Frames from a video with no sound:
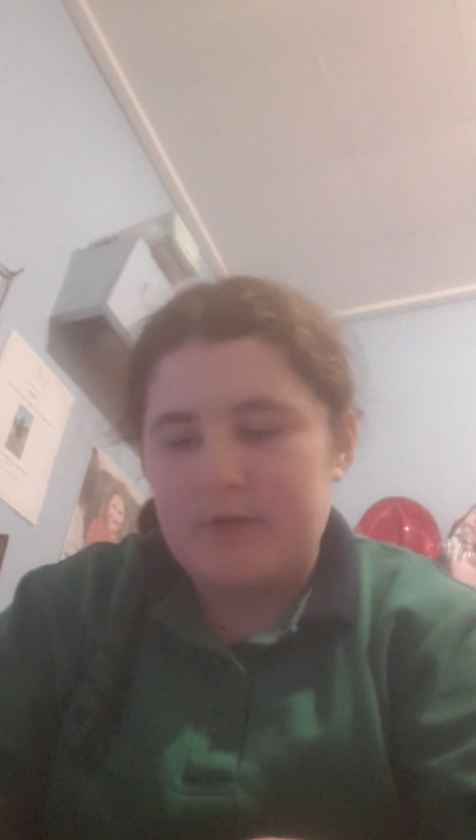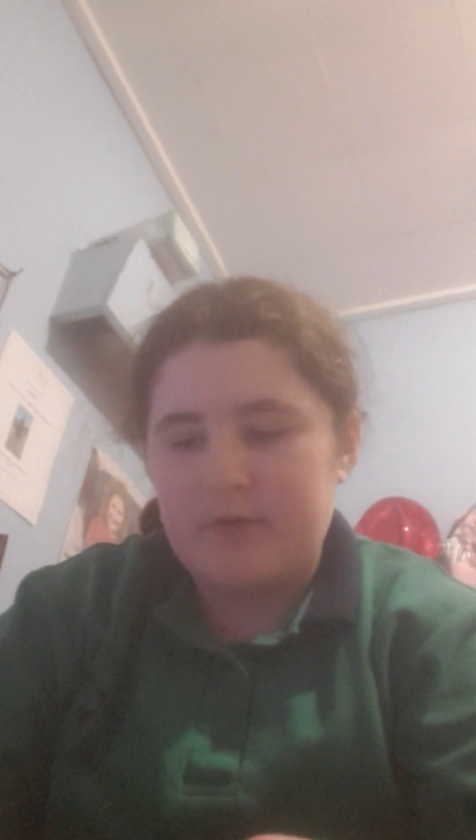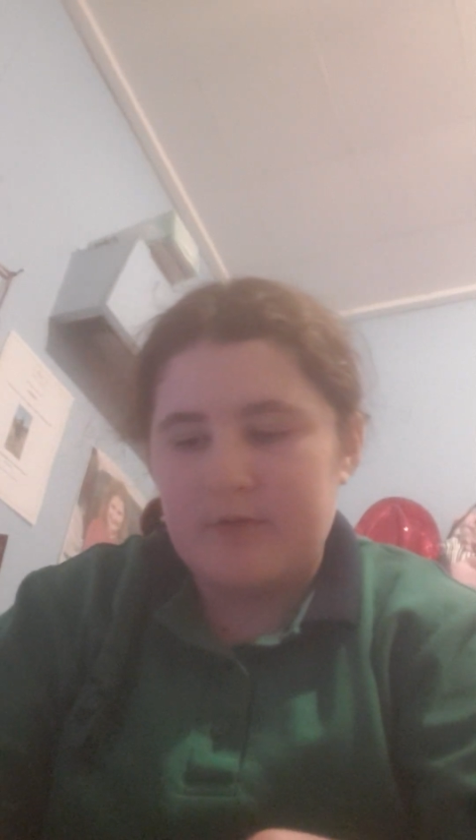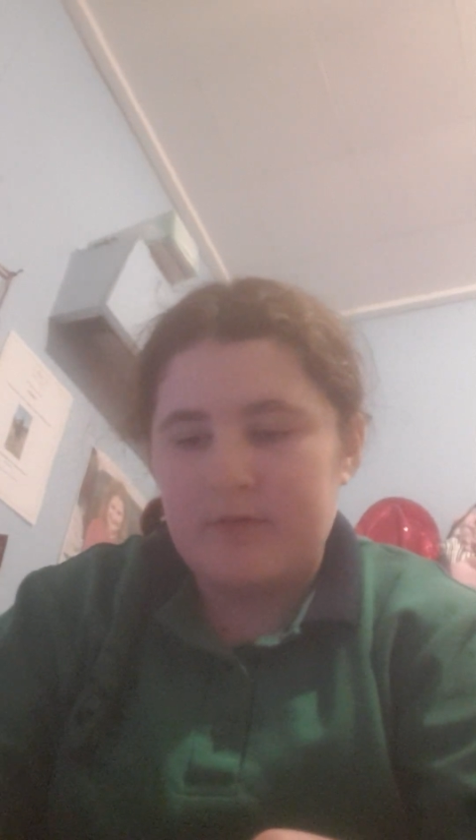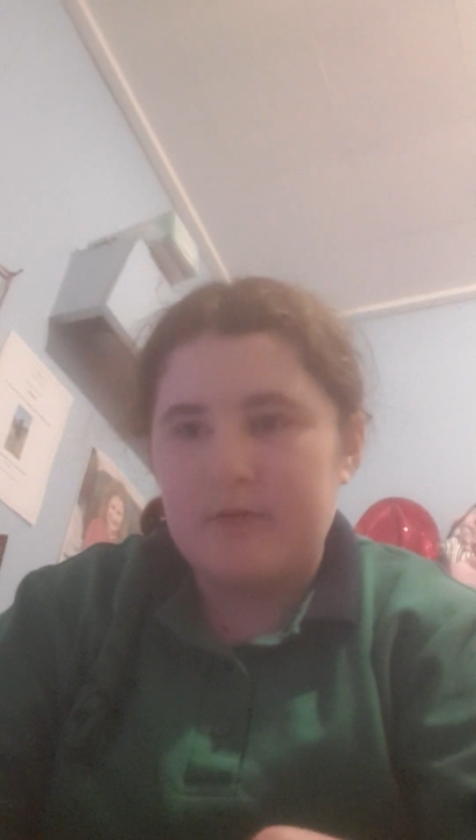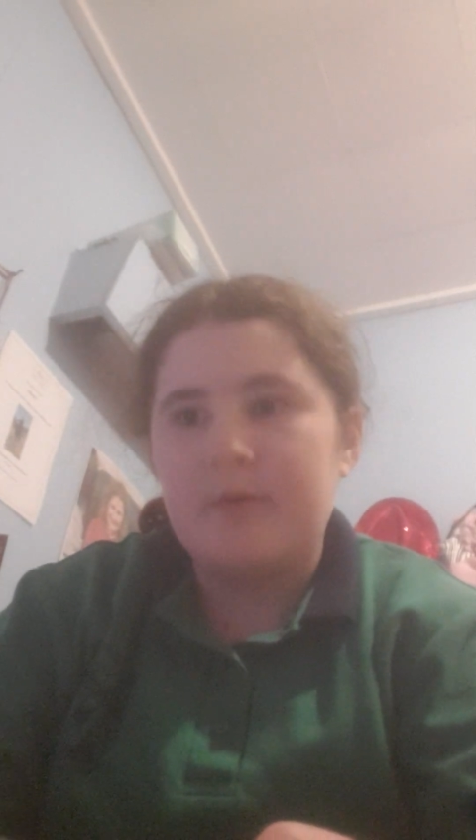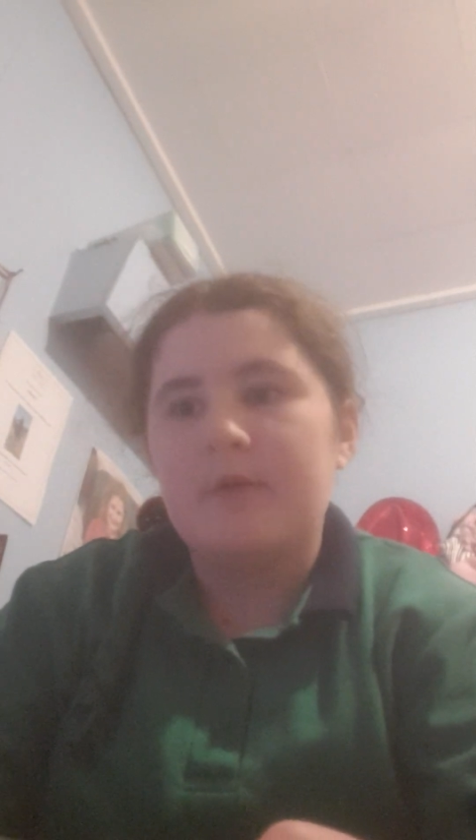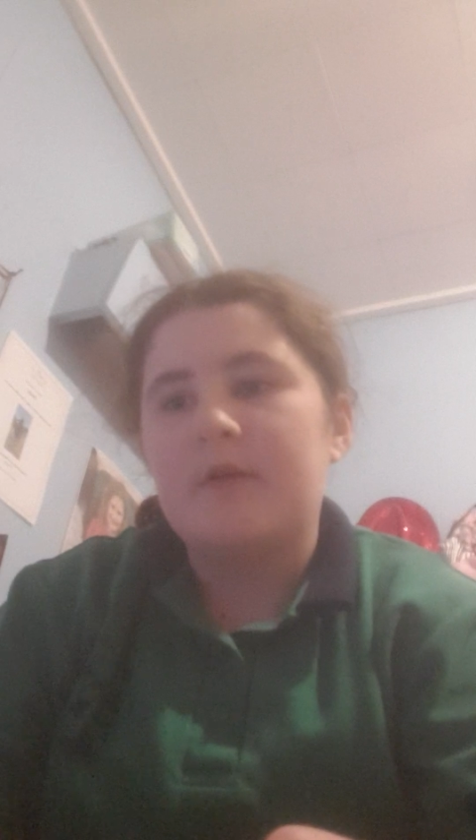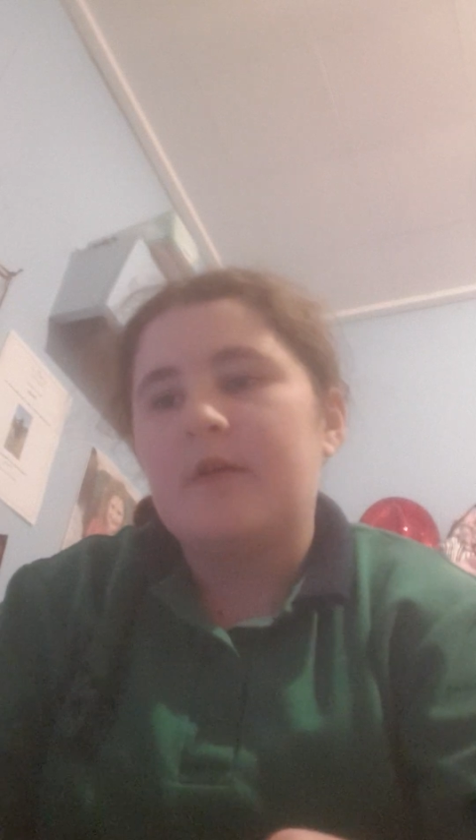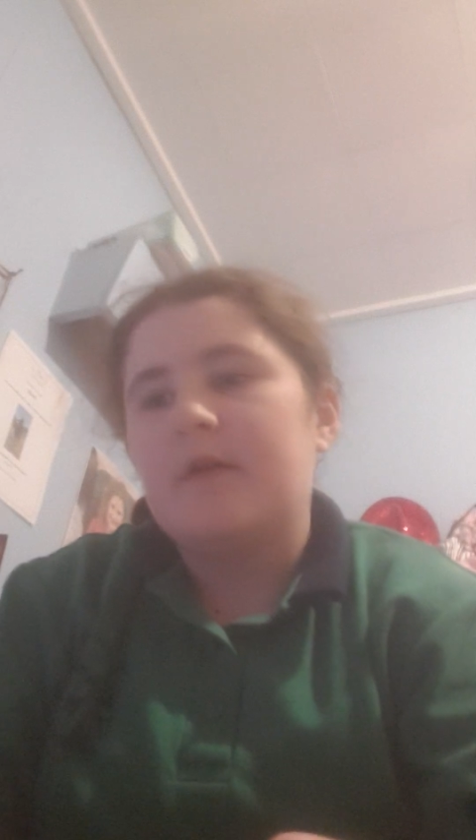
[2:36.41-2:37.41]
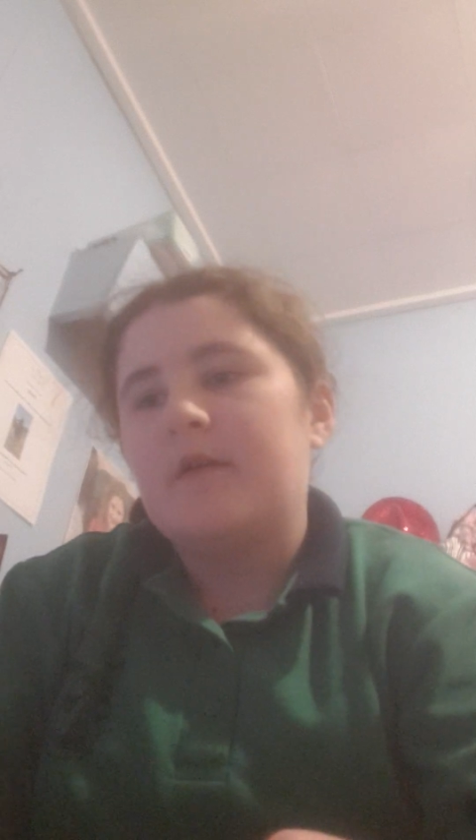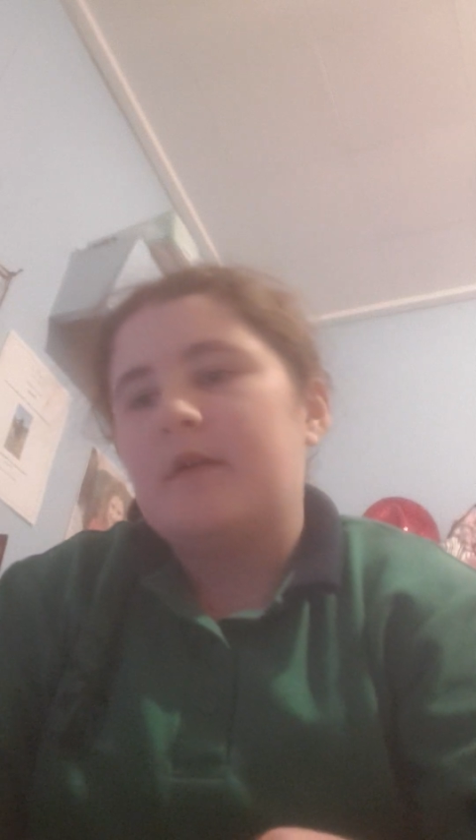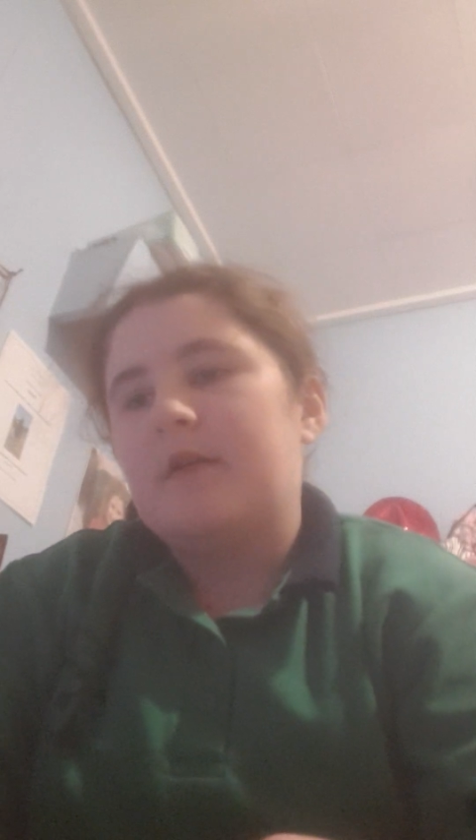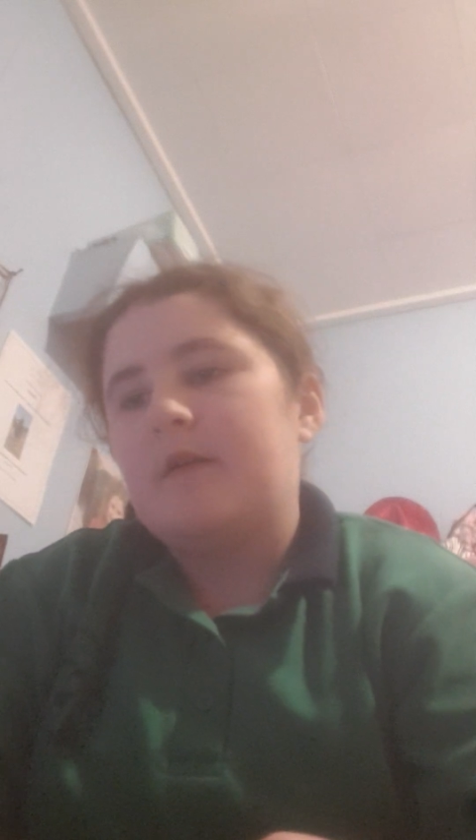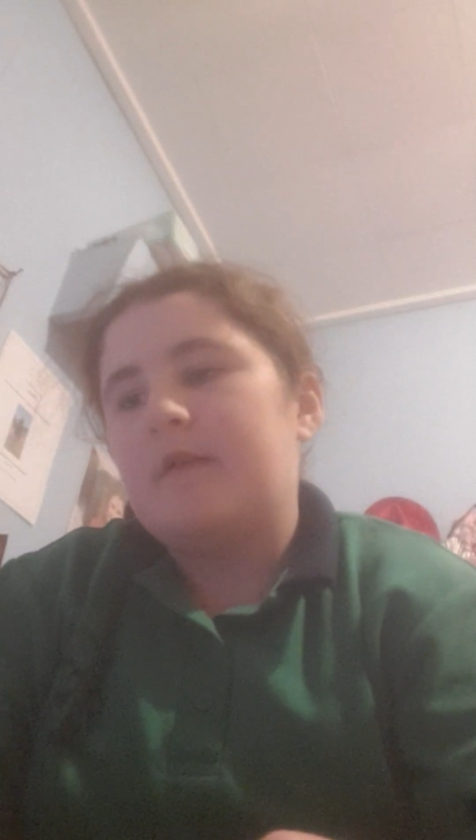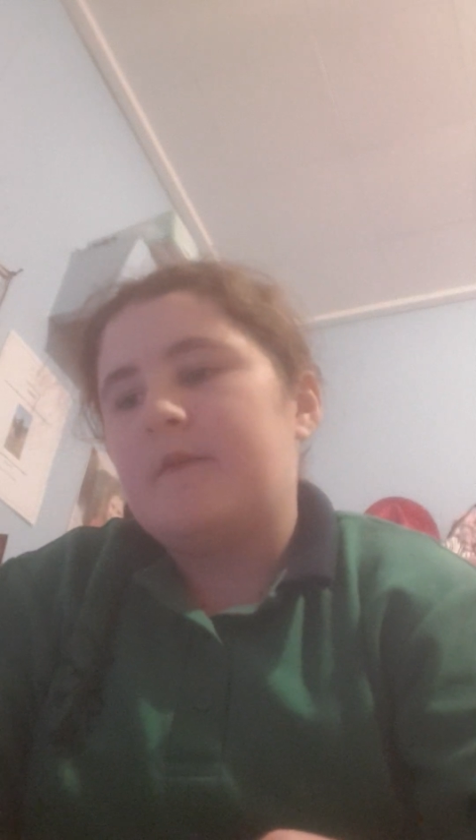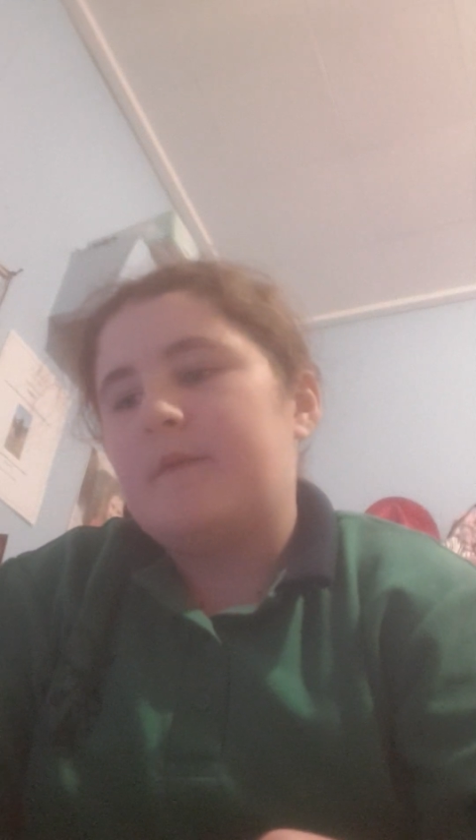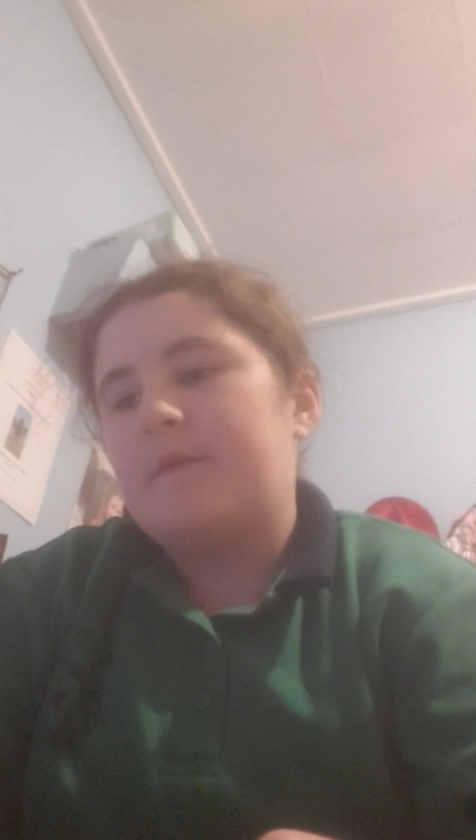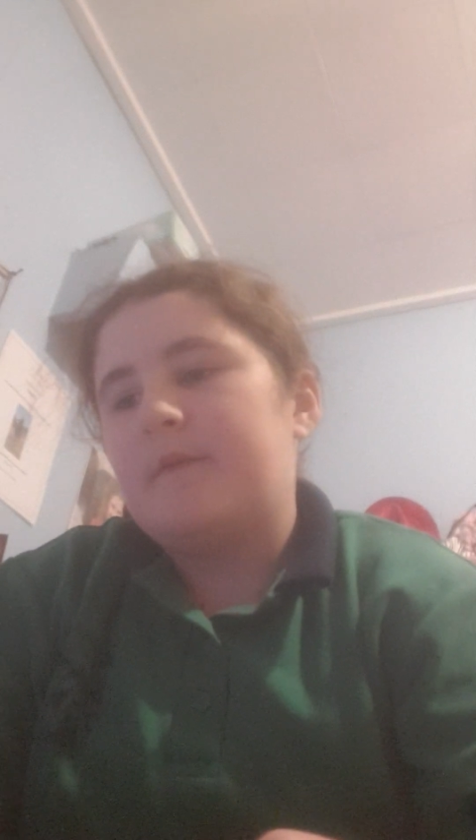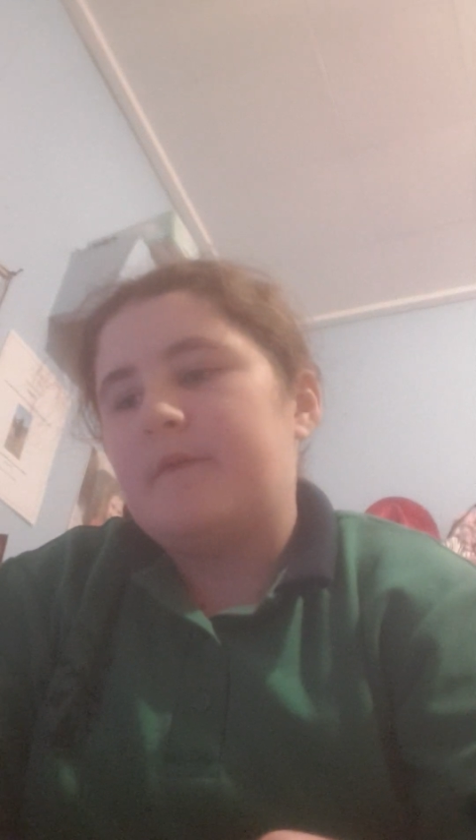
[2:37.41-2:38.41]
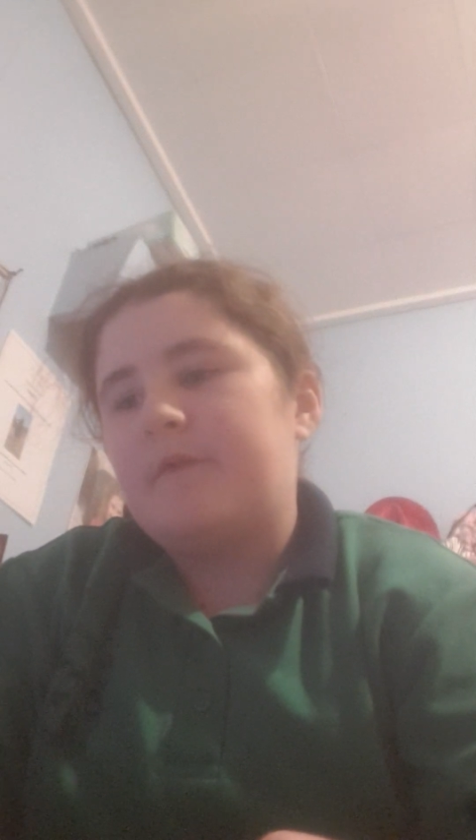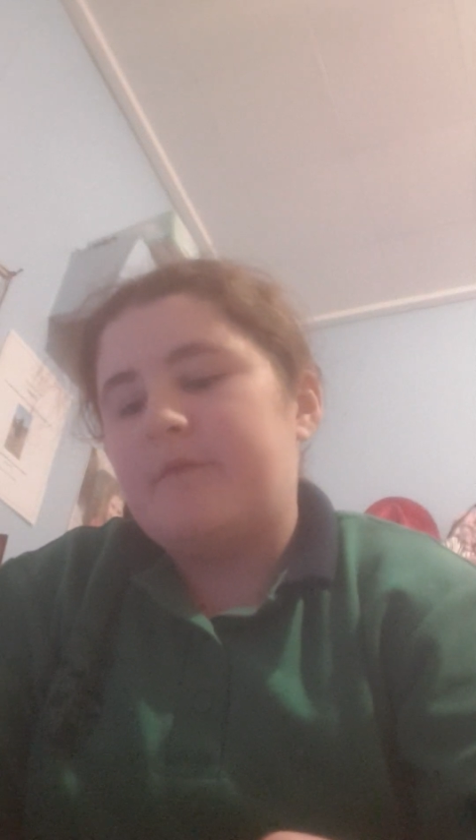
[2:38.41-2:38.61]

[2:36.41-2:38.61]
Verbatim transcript: no, and